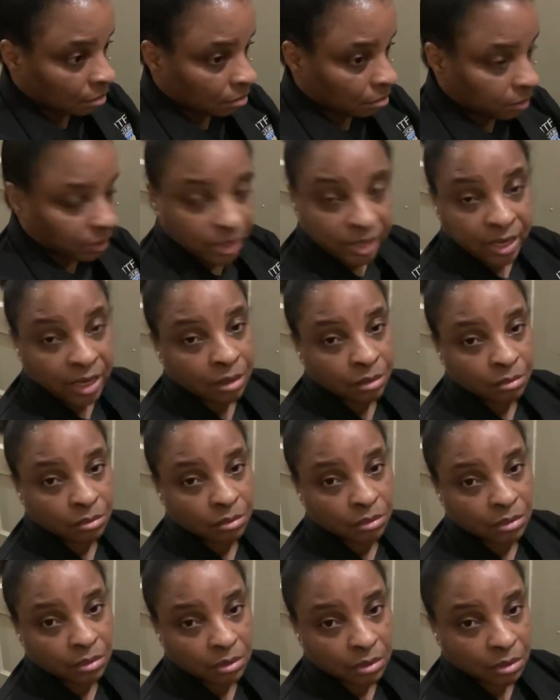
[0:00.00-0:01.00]
get out.
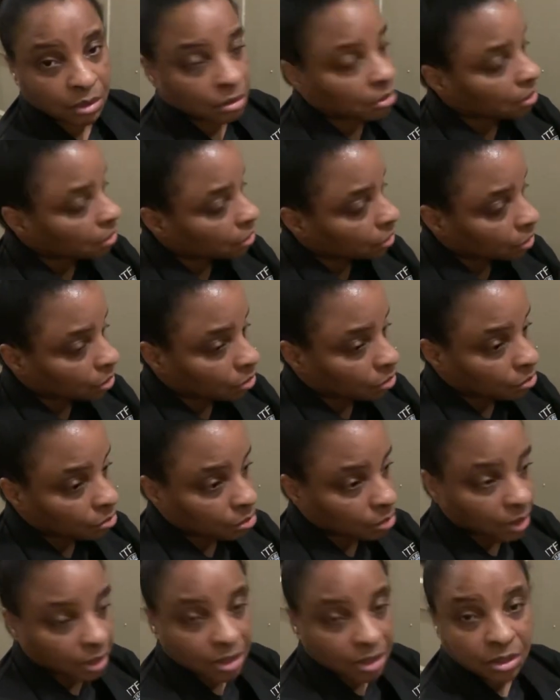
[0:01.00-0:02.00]
Go get your own
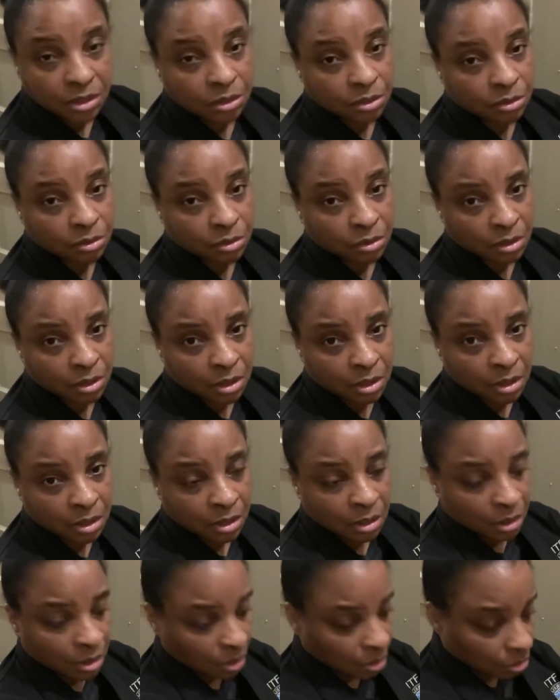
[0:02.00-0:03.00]
place or
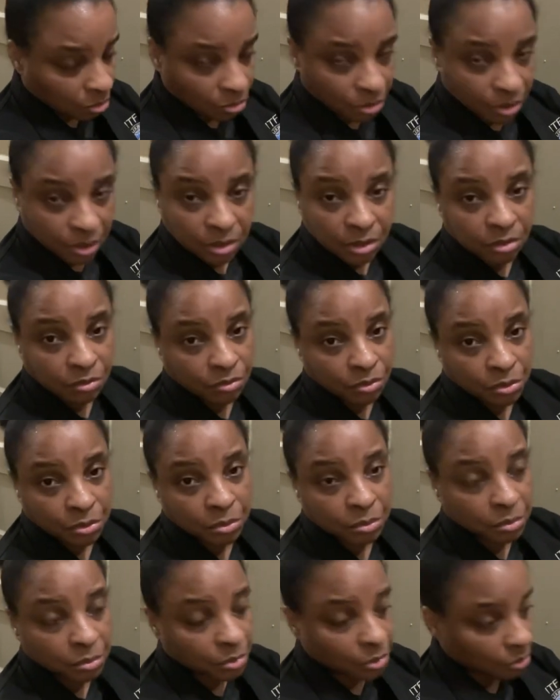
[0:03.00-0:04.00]
go rent a
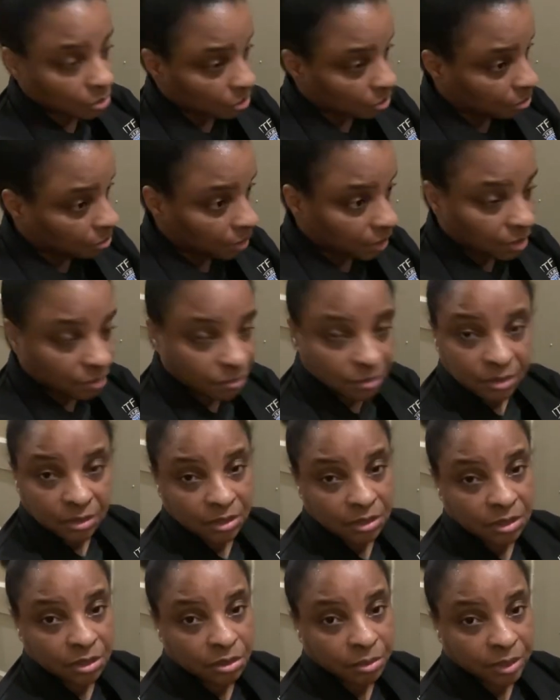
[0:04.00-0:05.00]
room or whatever the
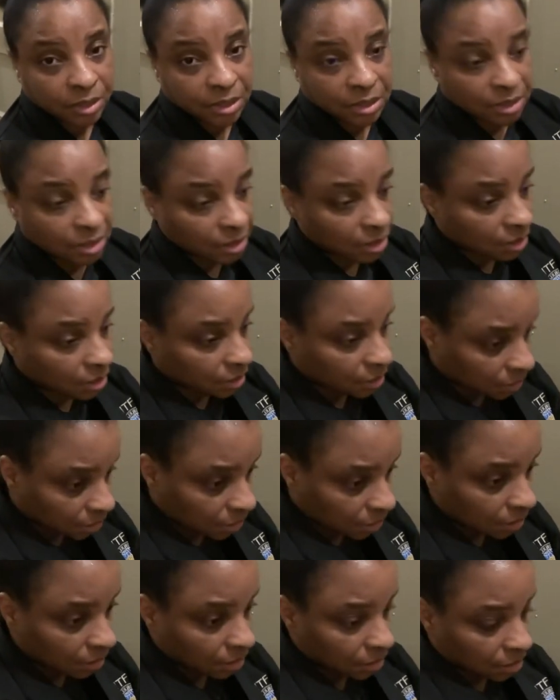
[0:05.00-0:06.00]
situation is,
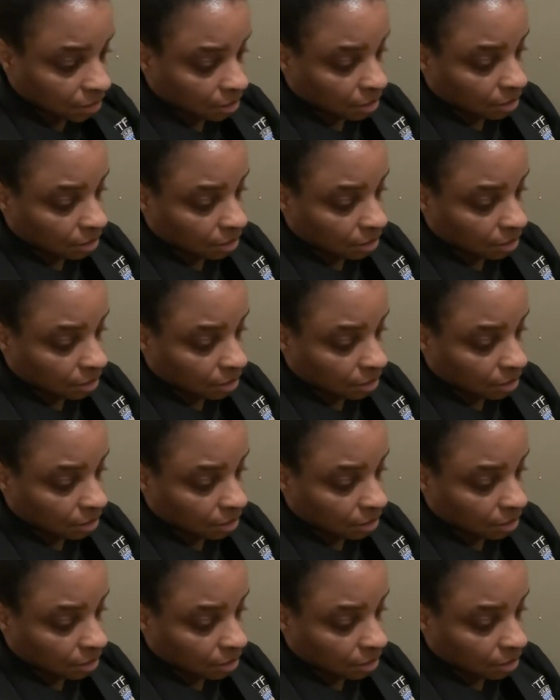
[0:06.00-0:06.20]
and